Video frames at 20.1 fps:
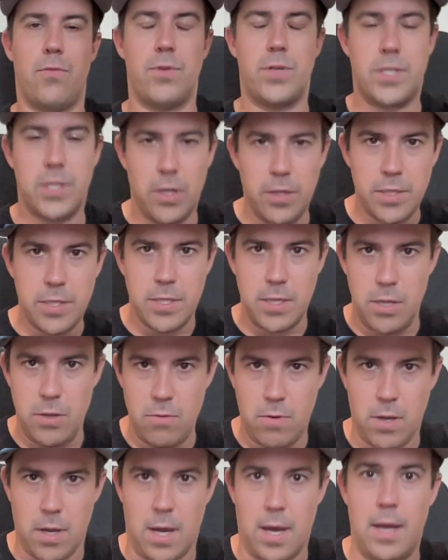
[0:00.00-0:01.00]
the results that
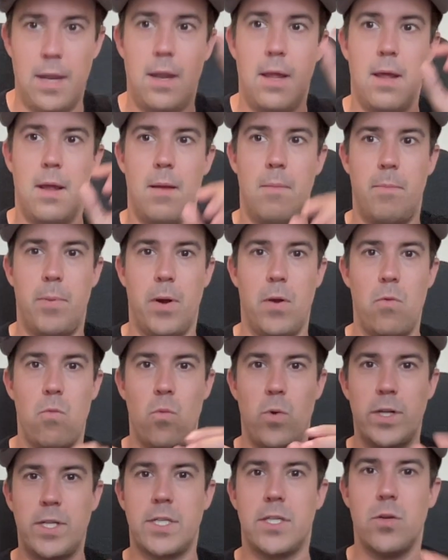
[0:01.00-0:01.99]
you got,
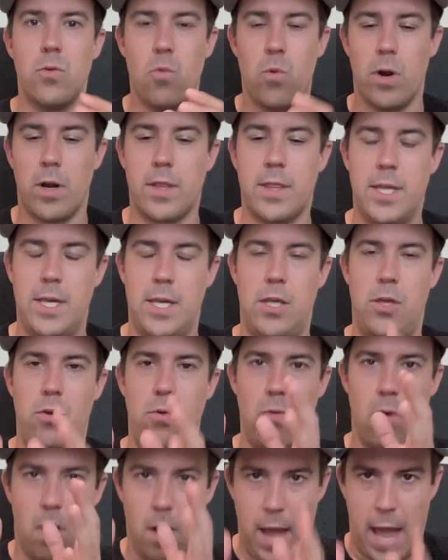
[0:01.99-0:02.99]
but what's the work that
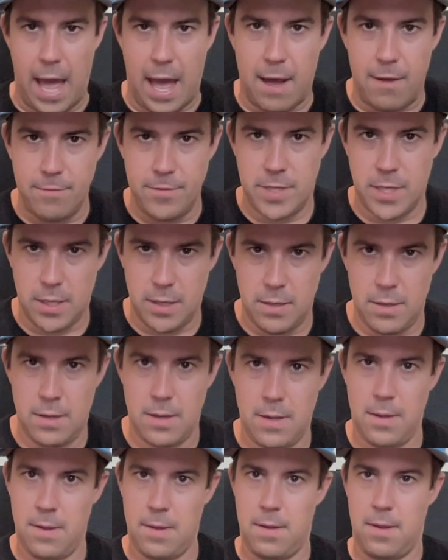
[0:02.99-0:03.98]
you have
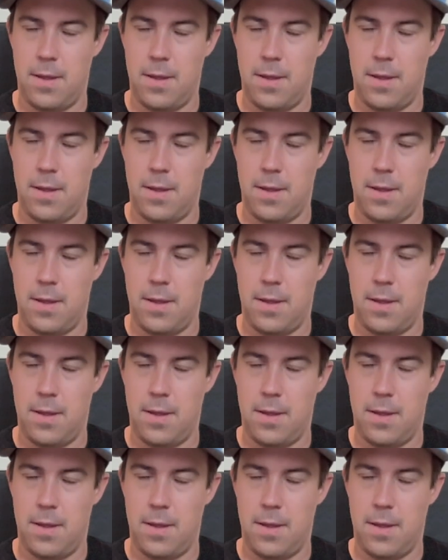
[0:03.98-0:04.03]
done